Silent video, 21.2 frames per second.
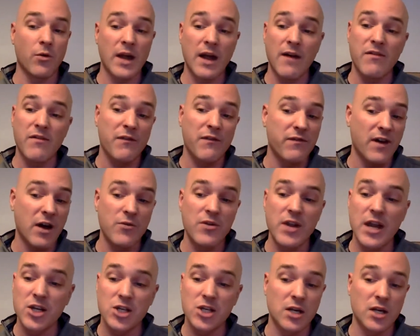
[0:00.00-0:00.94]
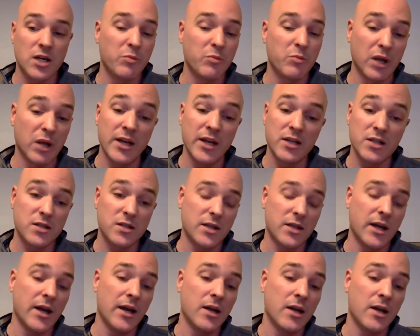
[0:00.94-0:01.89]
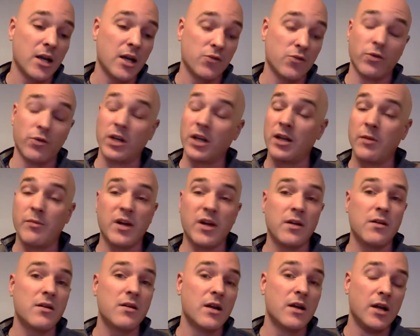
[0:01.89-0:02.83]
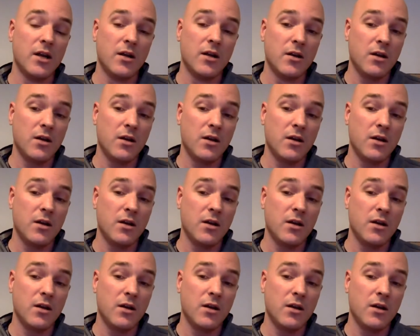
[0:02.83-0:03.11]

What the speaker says: We have the foundation in place, and it's really been